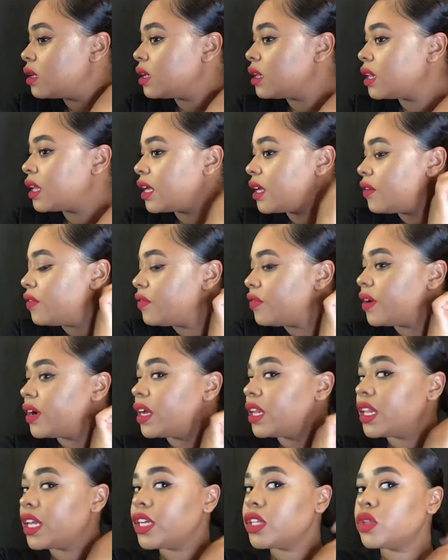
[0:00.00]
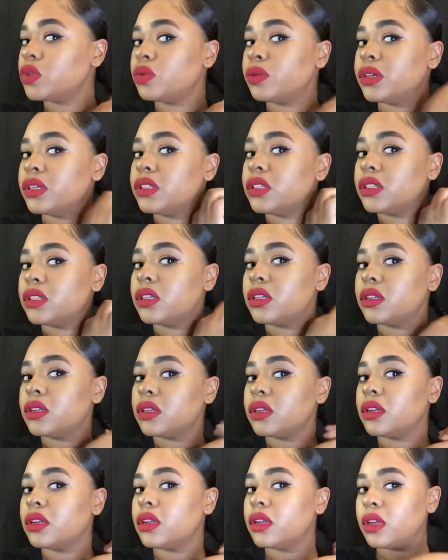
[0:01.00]
in like a very light twist.
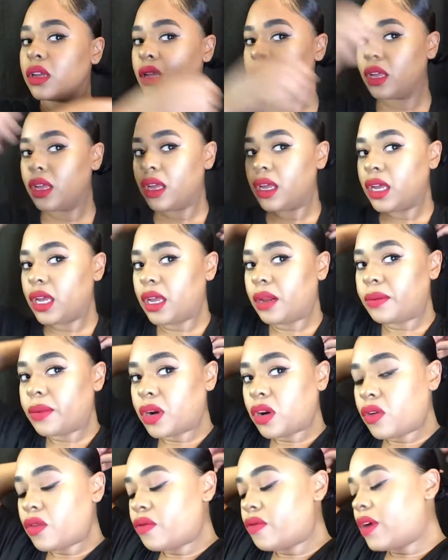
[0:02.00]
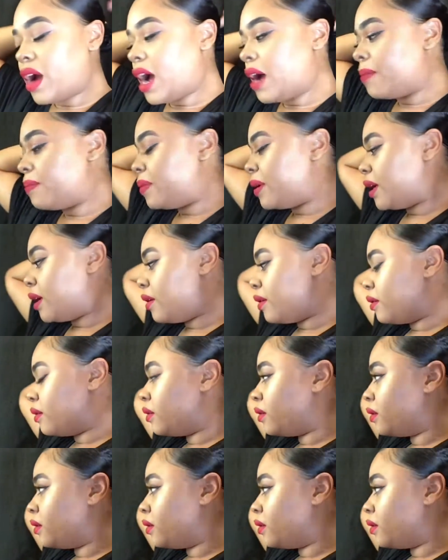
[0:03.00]
I'm gonna wrap it